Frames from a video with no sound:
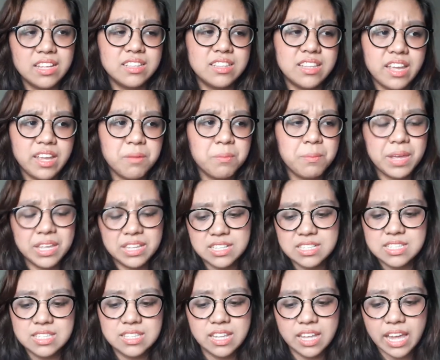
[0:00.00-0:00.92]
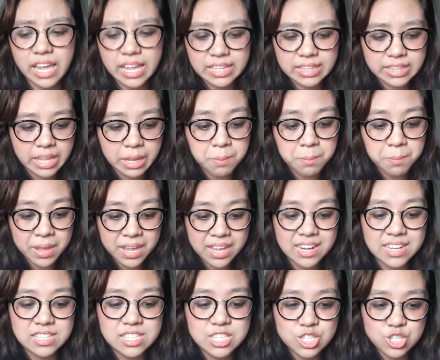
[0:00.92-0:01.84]
they
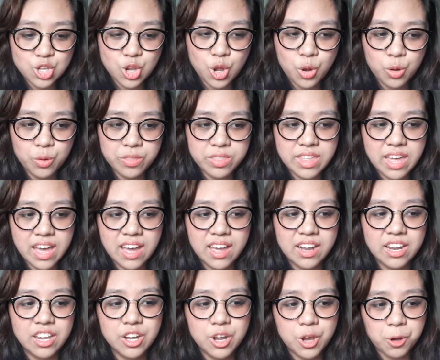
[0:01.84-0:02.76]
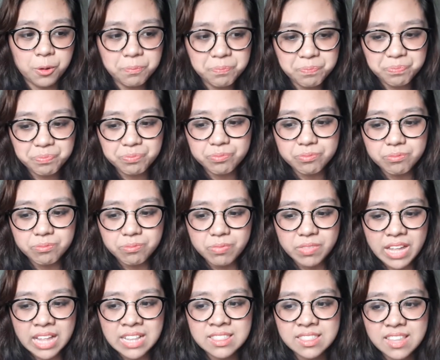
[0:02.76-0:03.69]
made it so that, you know,
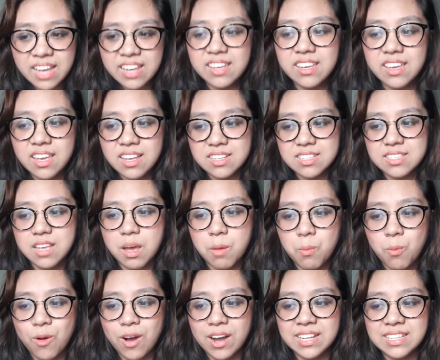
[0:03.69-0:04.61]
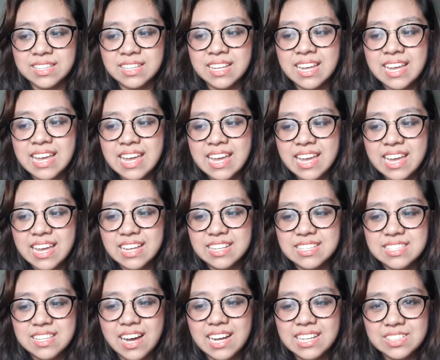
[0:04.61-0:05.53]
liking someone
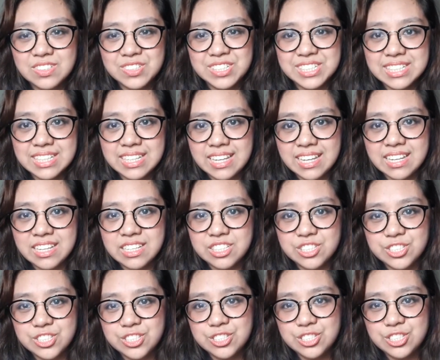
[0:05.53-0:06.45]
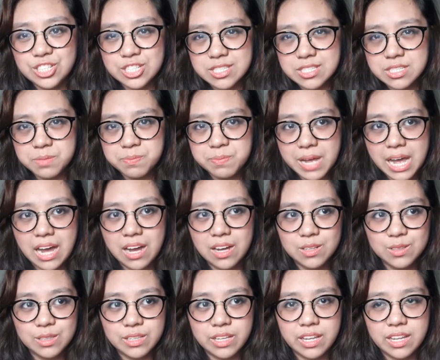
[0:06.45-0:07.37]
is not really just
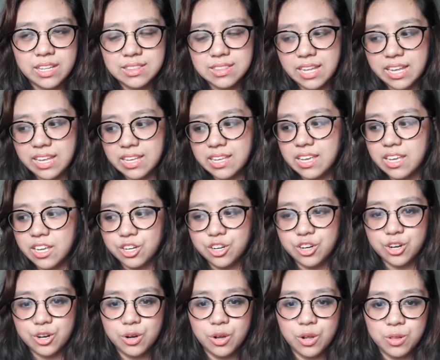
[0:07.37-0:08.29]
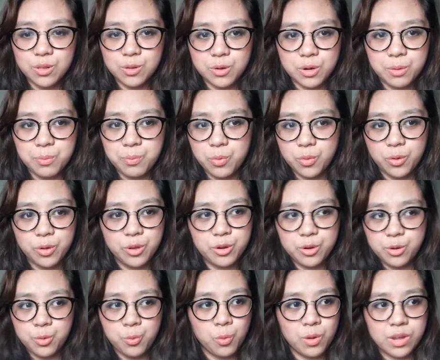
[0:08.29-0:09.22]
about like liking a girl or a boy
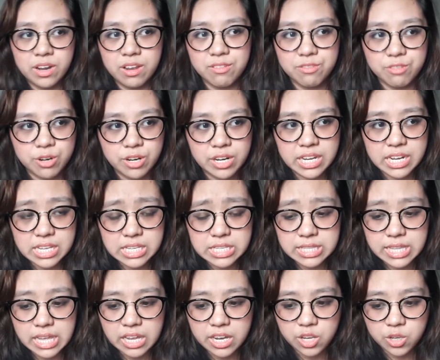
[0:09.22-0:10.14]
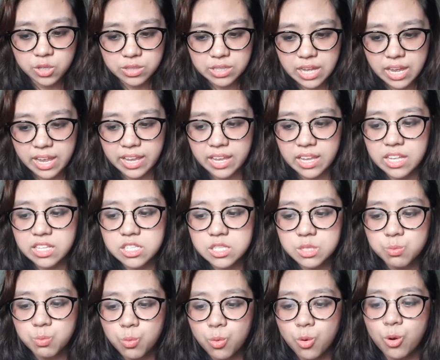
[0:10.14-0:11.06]
or whatever it is that you like.
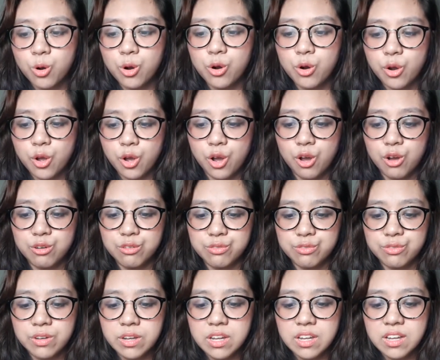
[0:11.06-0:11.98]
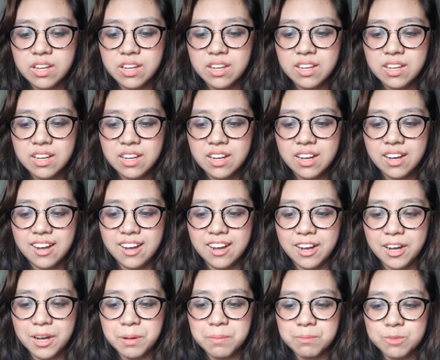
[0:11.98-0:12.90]
It's more of
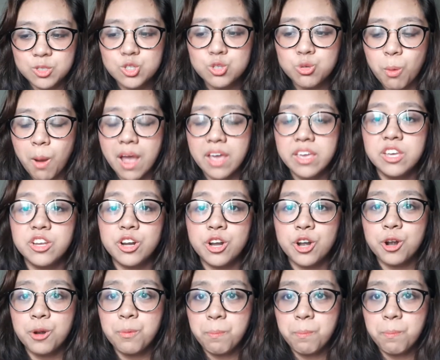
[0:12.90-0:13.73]
trying